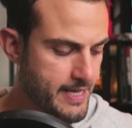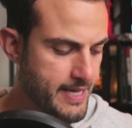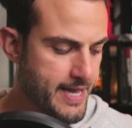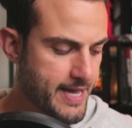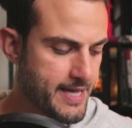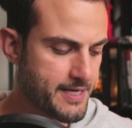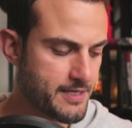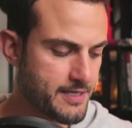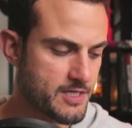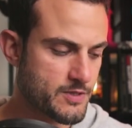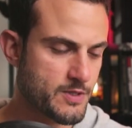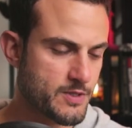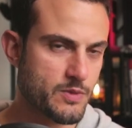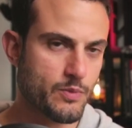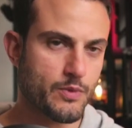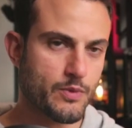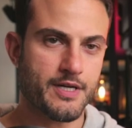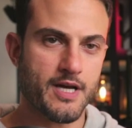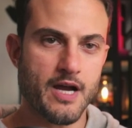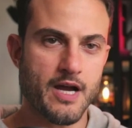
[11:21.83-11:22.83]
and this was the
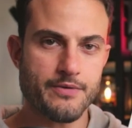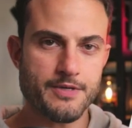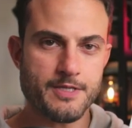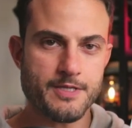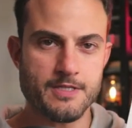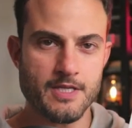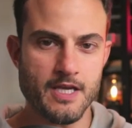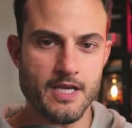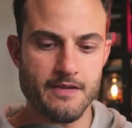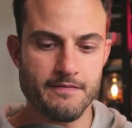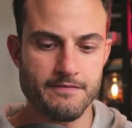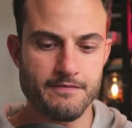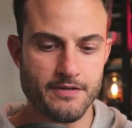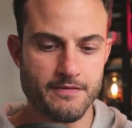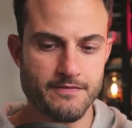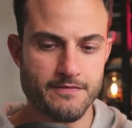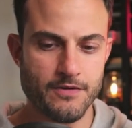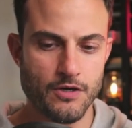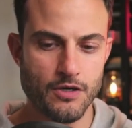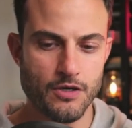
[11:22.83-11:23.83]
one I received
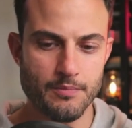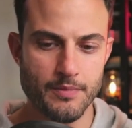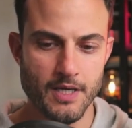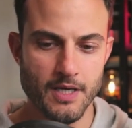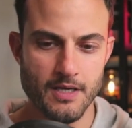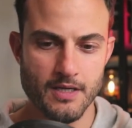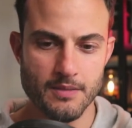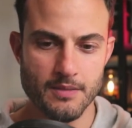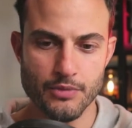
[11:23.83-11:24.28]
from uh,